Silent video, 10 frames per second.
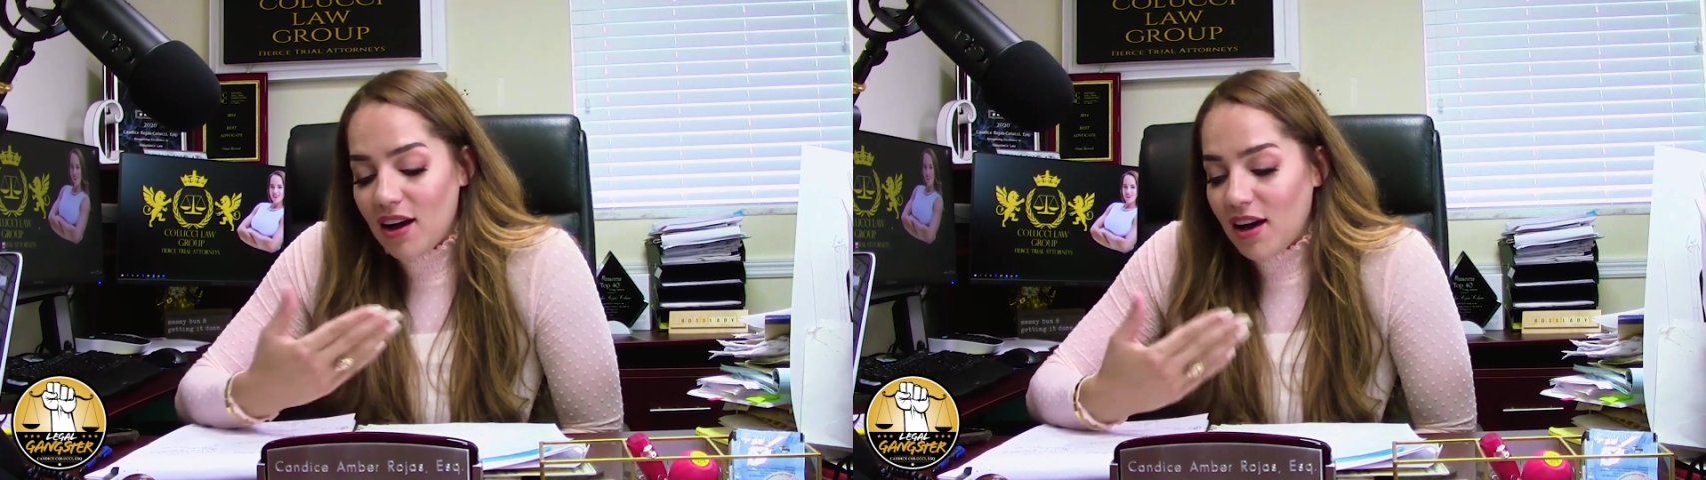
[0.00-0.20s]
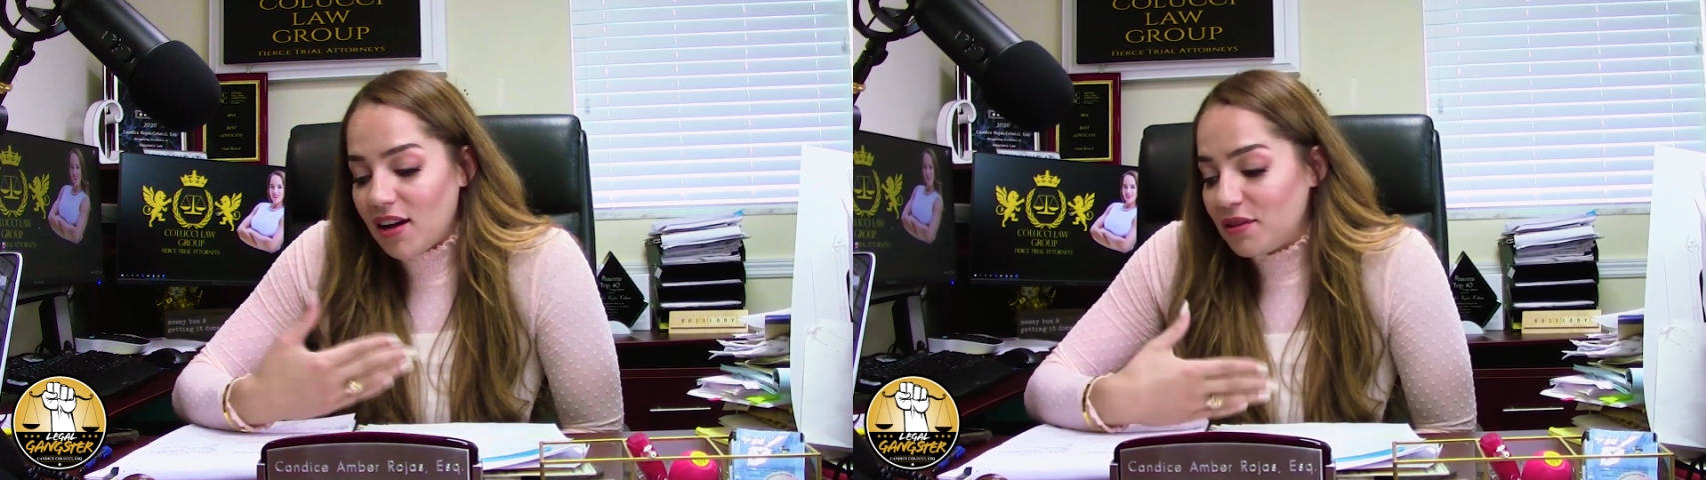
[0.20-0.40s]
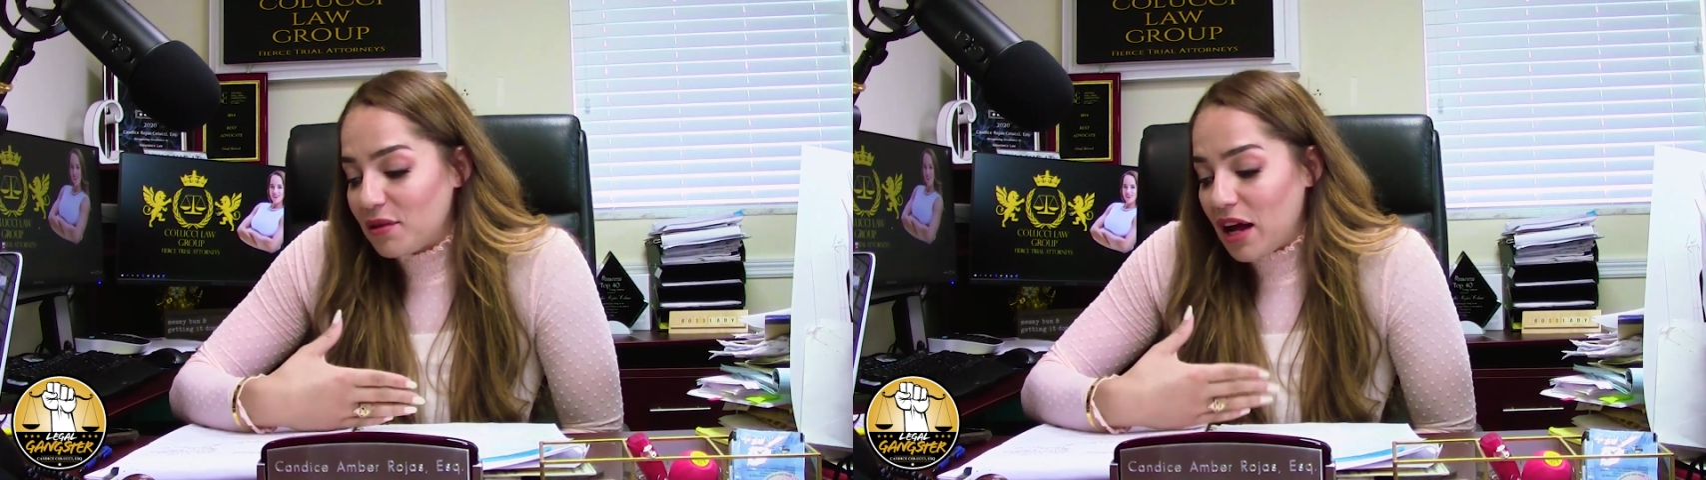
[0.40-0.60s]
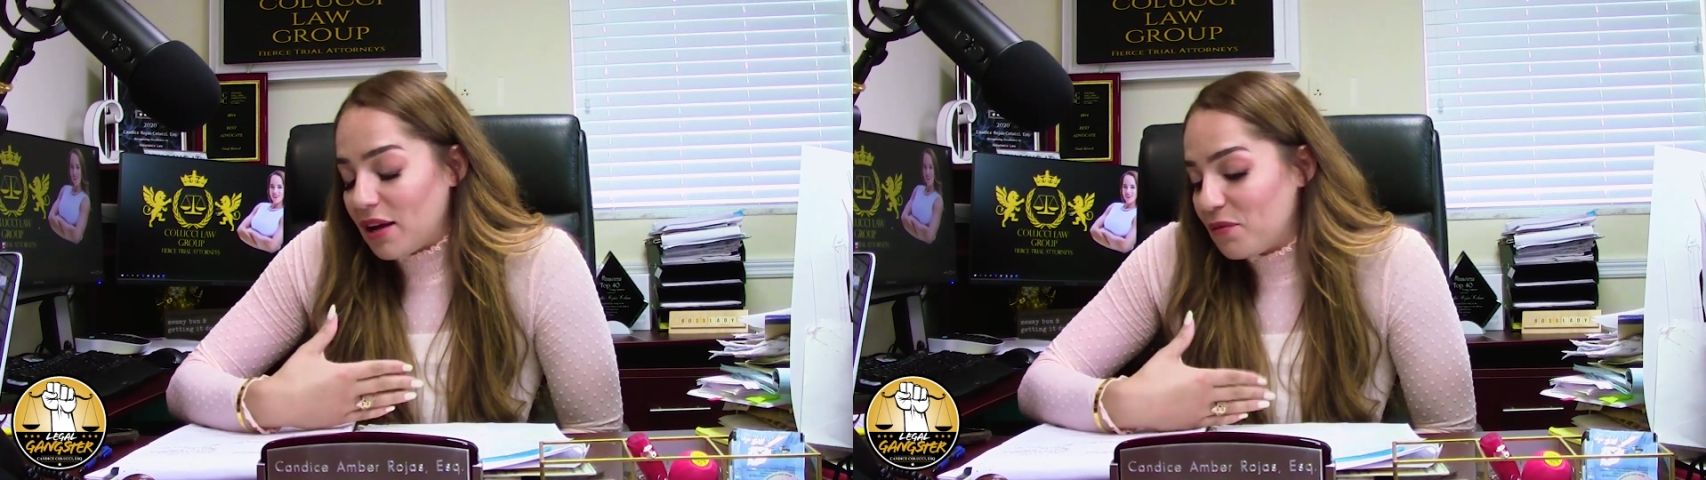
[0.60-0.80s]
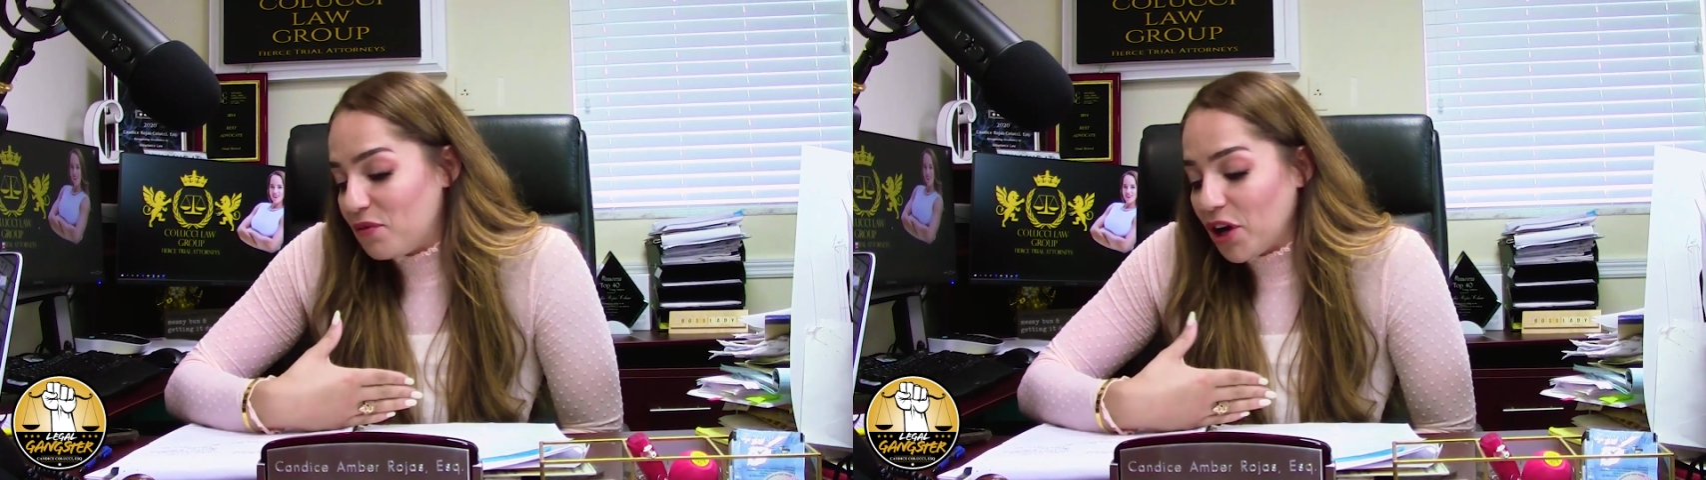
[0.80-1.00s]

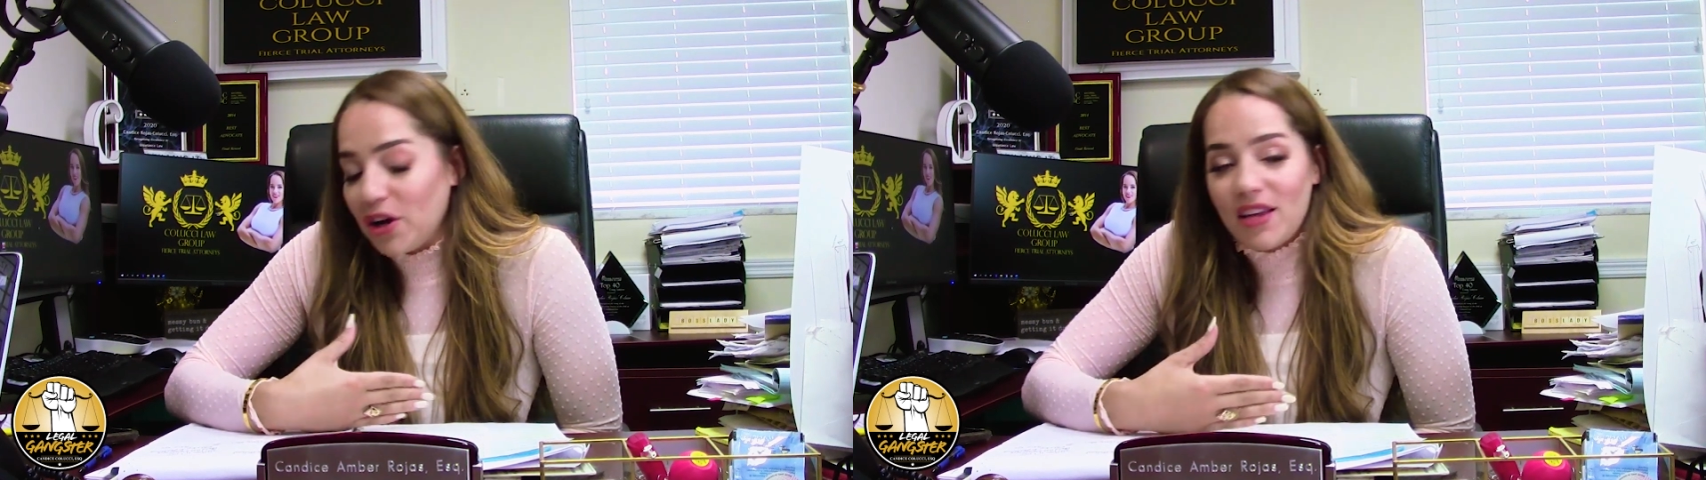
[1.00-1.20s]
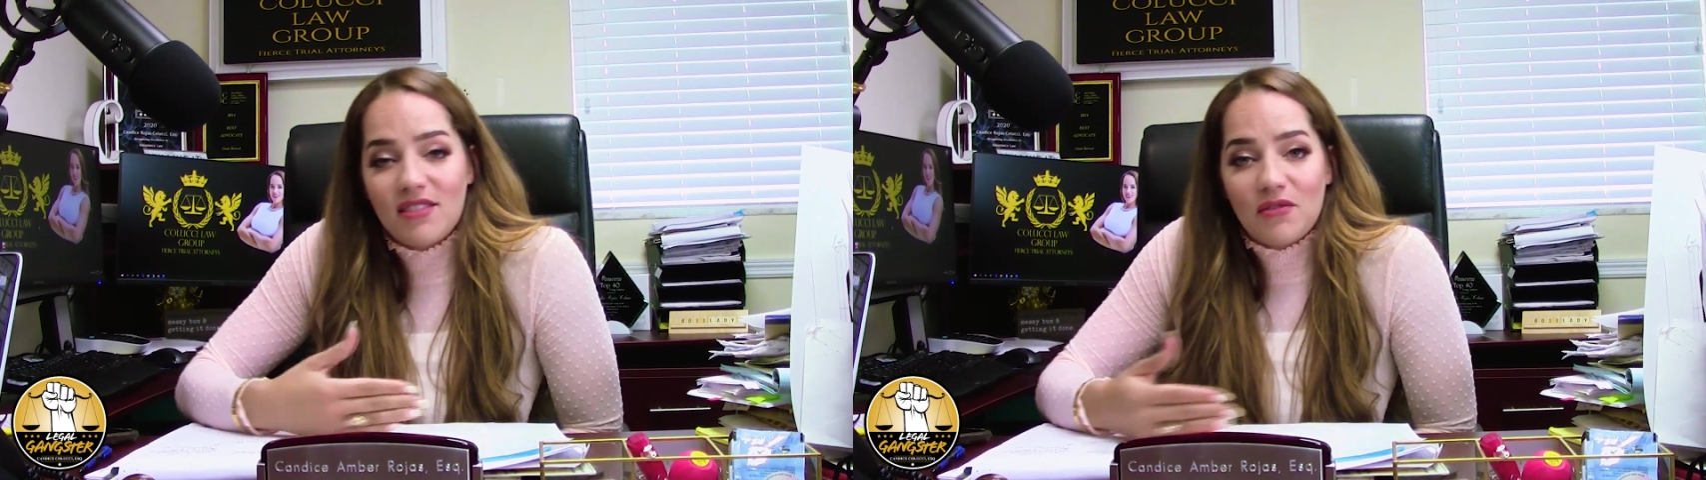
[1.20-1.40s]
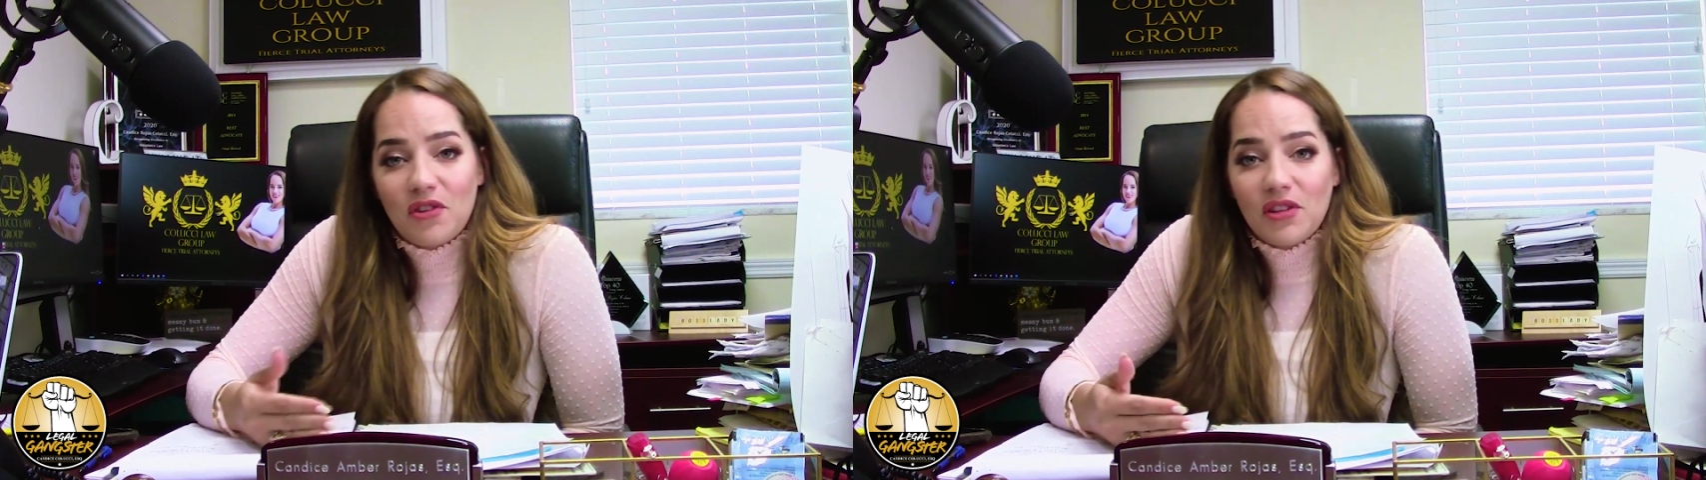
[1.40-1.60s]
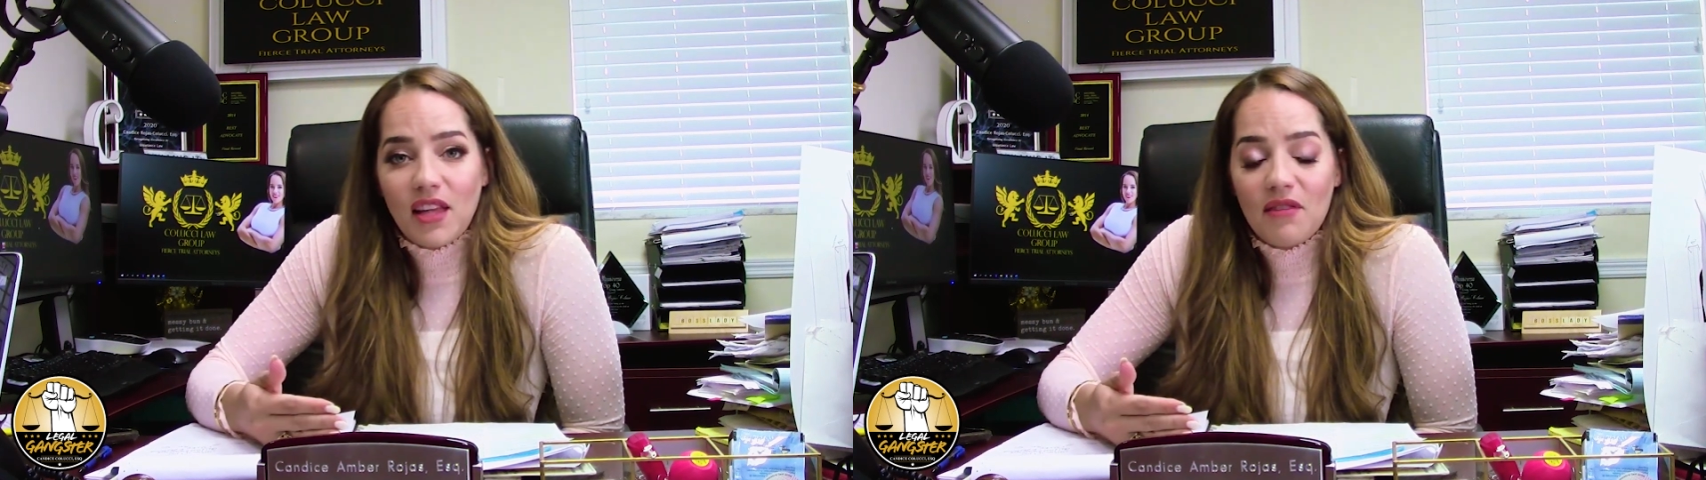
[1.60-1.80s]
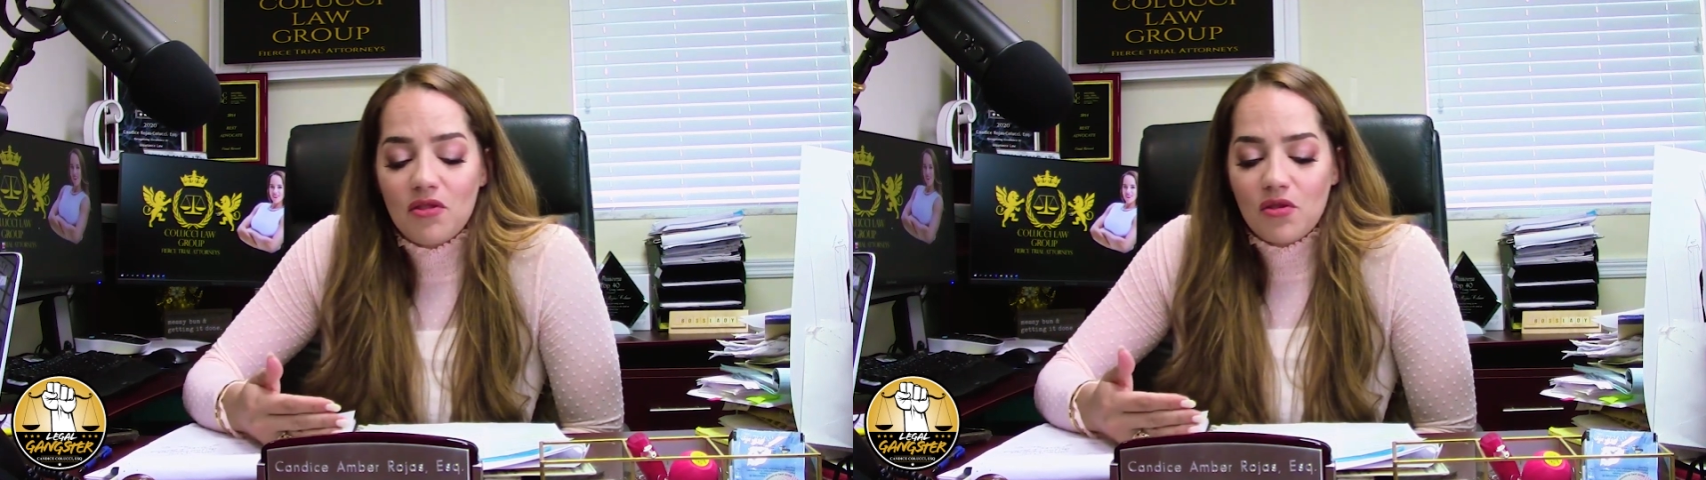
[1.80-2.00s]
on various different
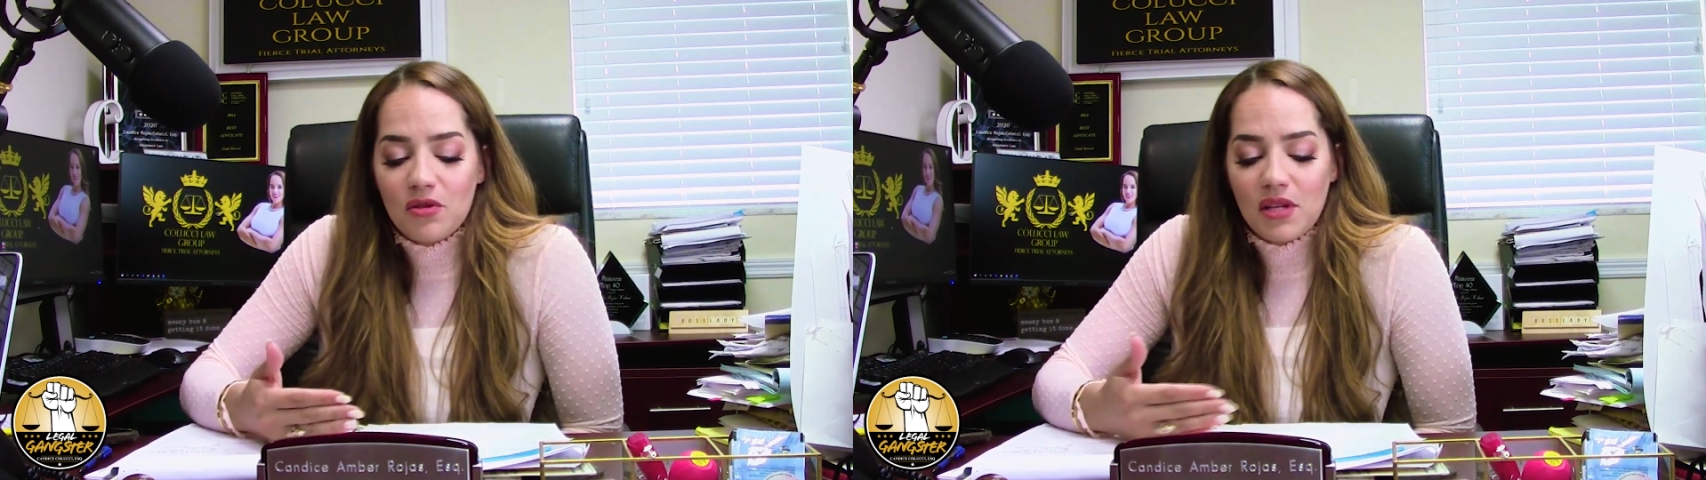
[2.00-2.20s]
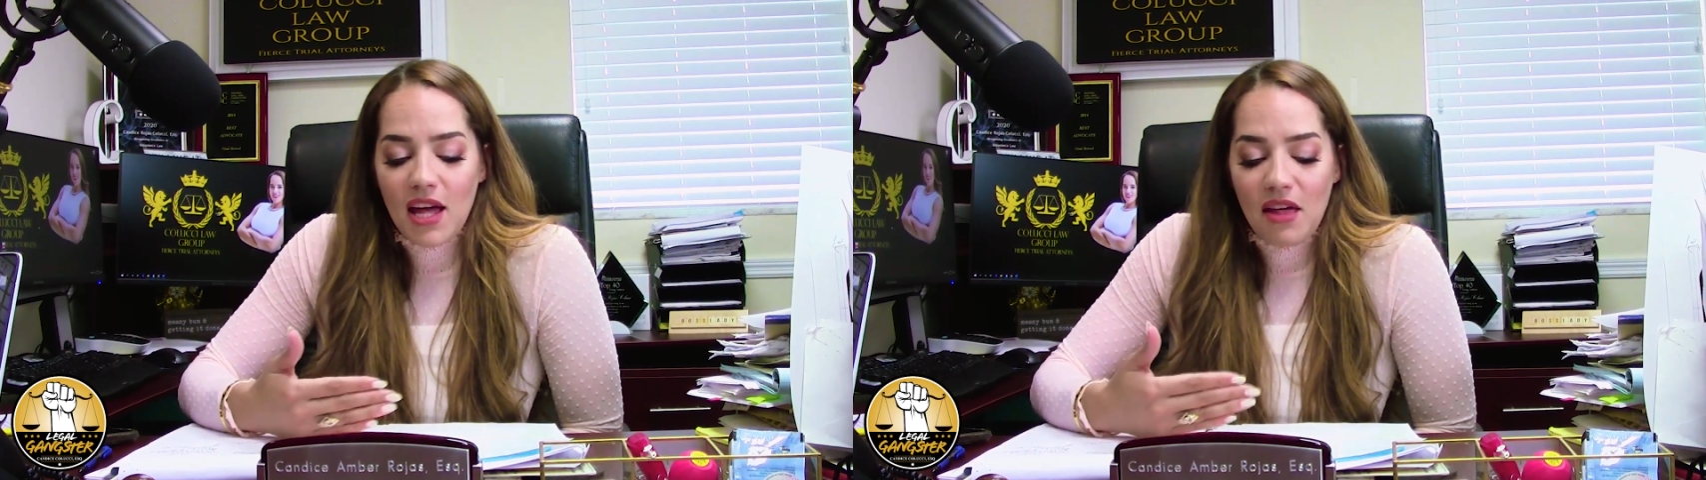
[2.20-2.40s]
levels,